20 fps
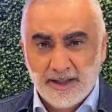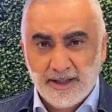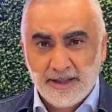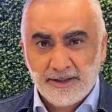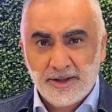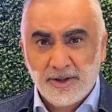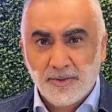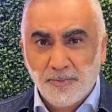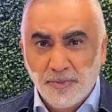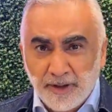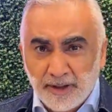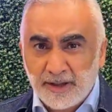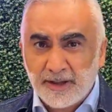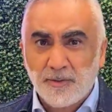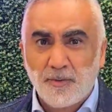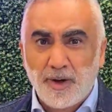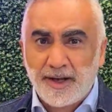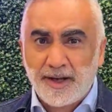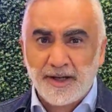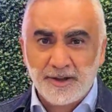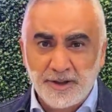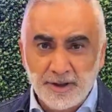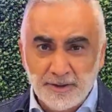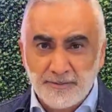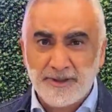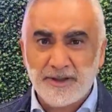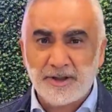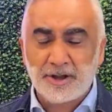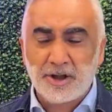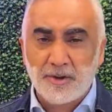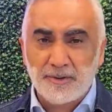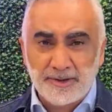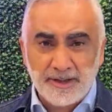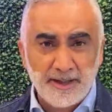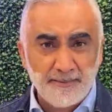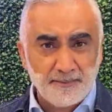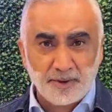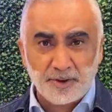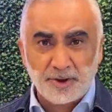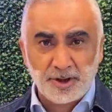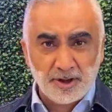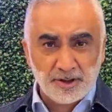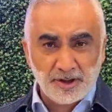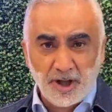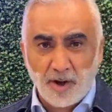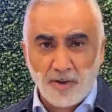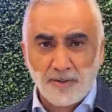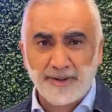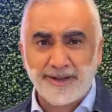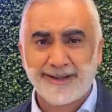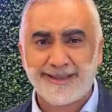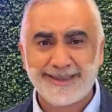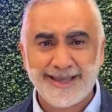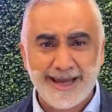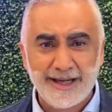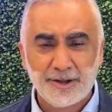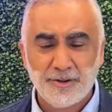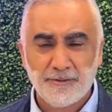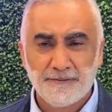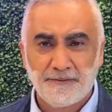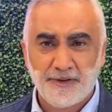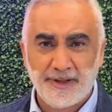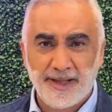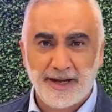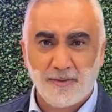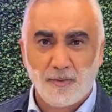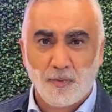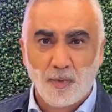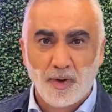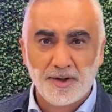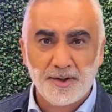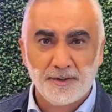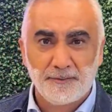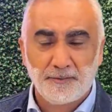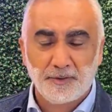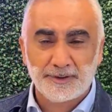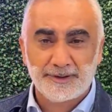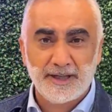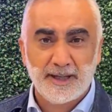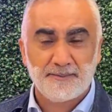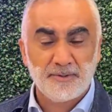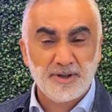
You really want to do is go deeper. So, Tony, thank you for that wonderful tip.